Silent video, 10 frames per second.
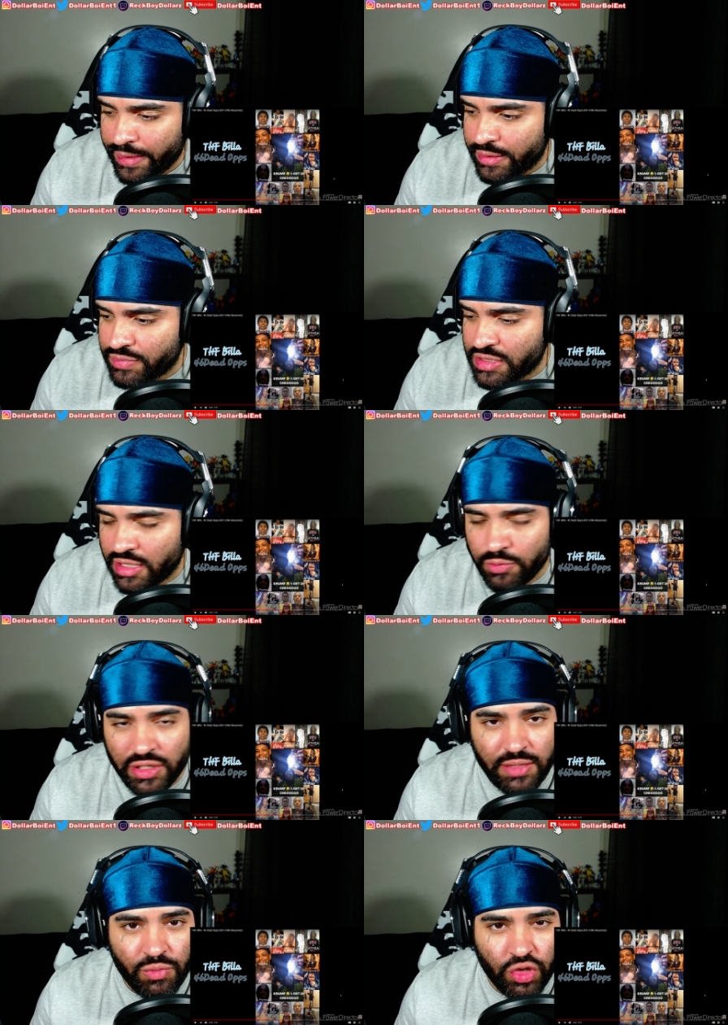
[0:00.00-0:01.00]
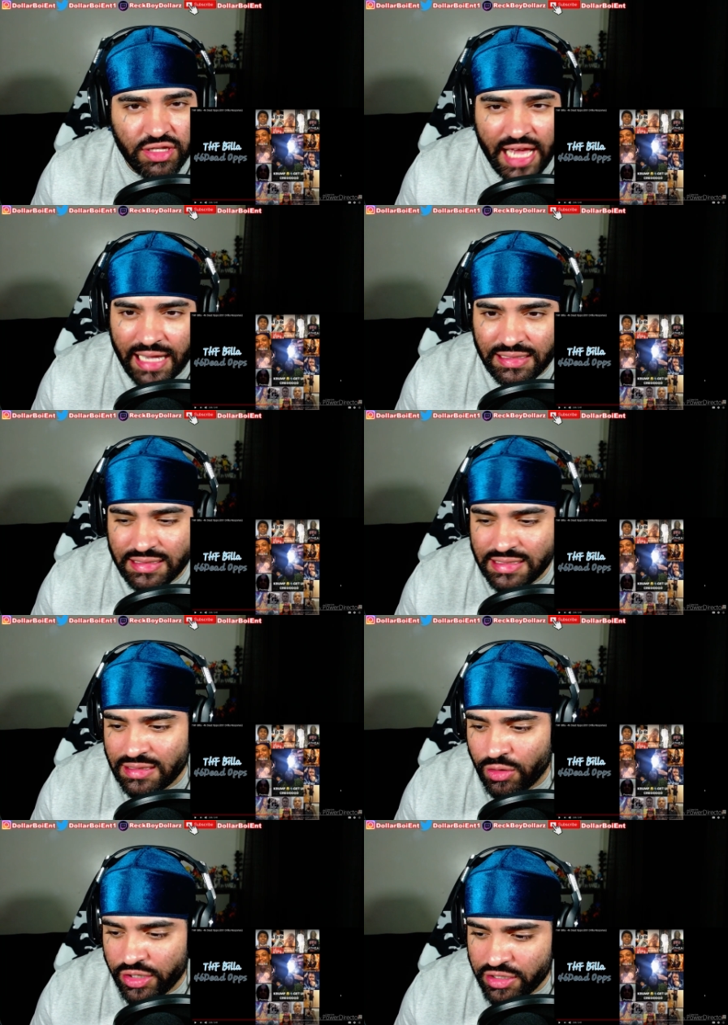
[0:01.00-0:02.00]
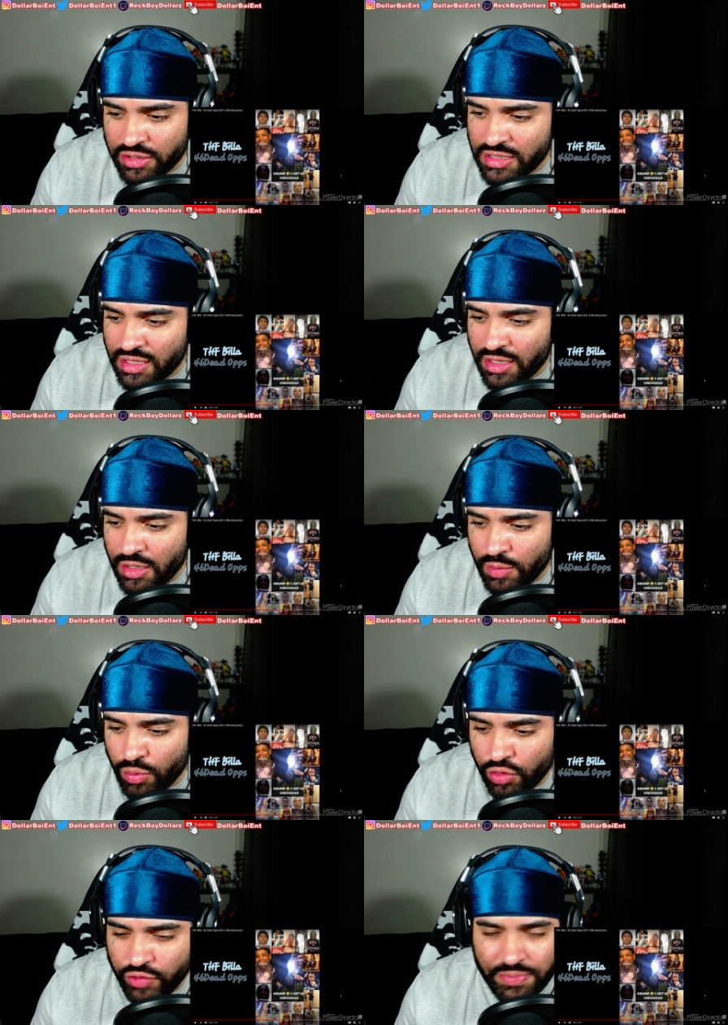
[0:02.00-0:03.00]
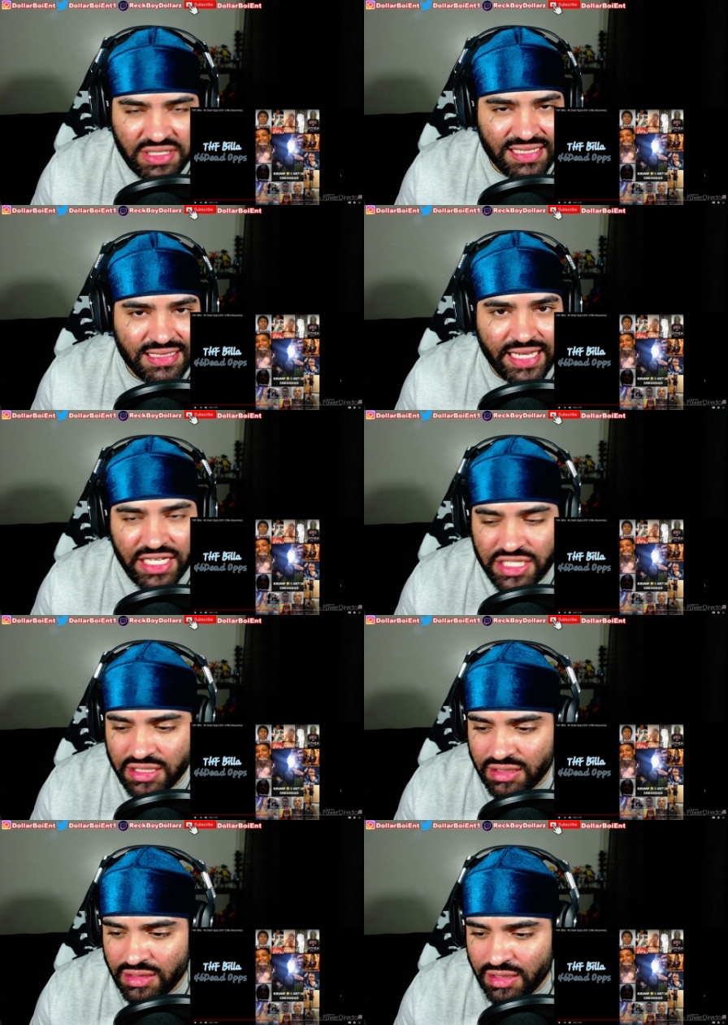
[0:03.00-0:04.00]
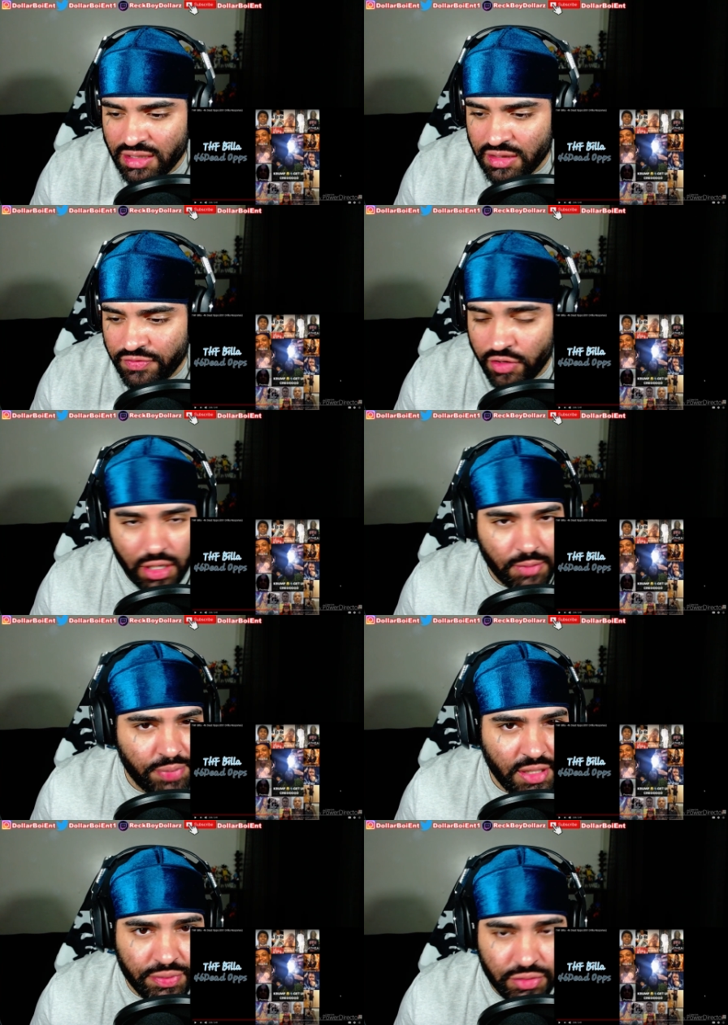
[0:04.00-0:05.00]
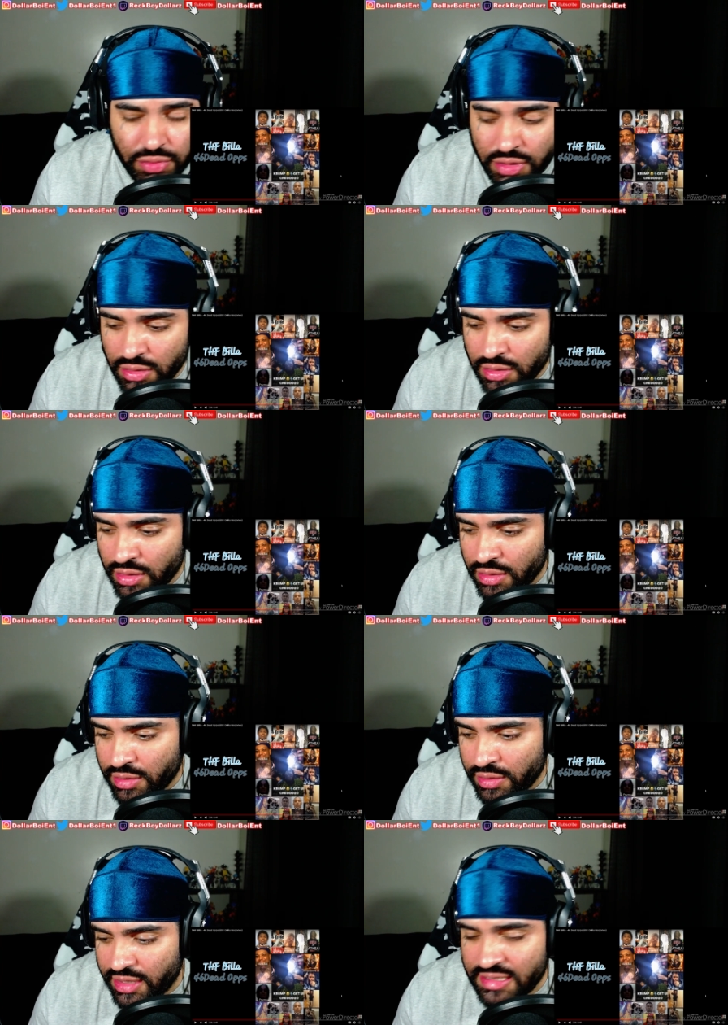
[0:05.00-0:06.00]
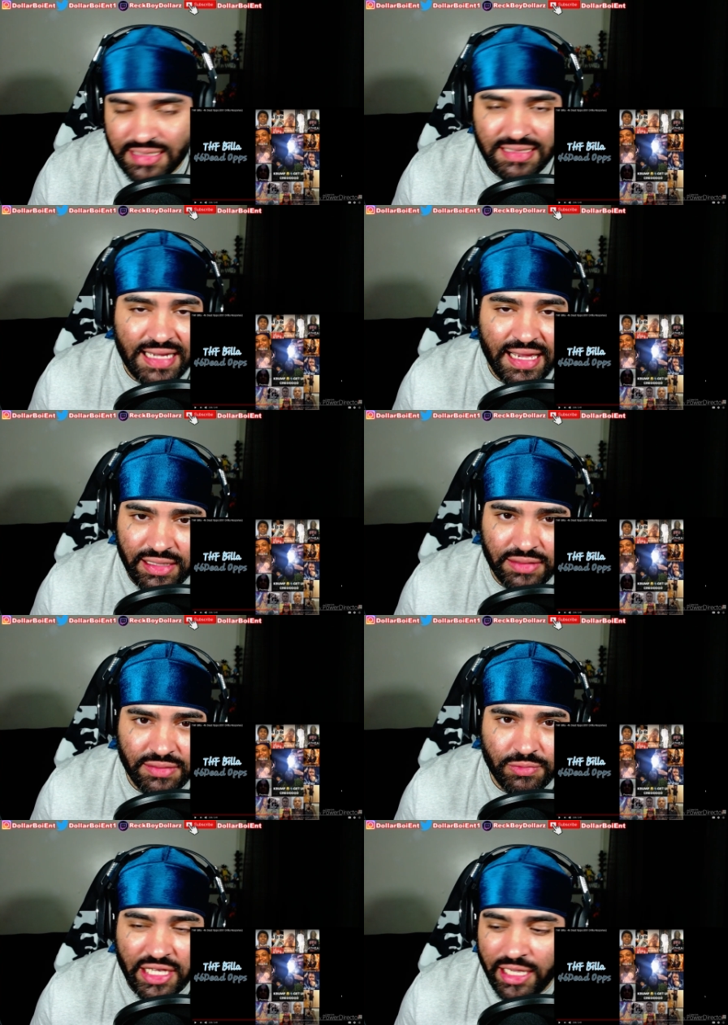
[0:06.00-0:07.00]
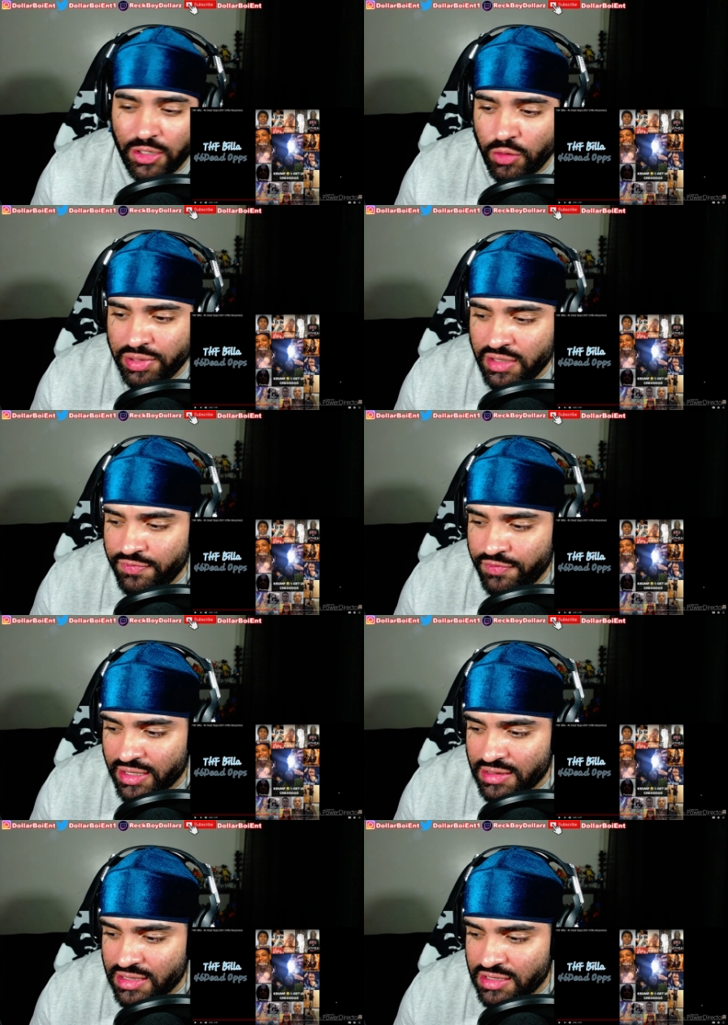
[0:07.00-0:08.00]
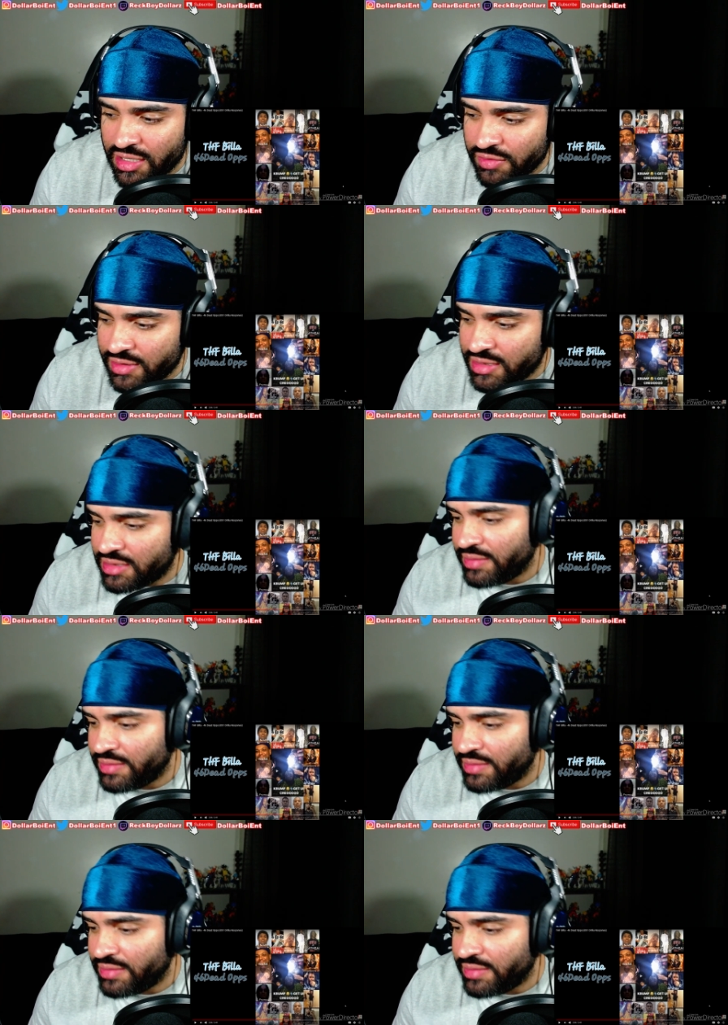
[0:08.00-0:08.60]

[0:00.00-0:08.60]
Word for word: I'm saying we need more doctors, lawyers, more representation for our people in society. We can't all be fucking degenerates.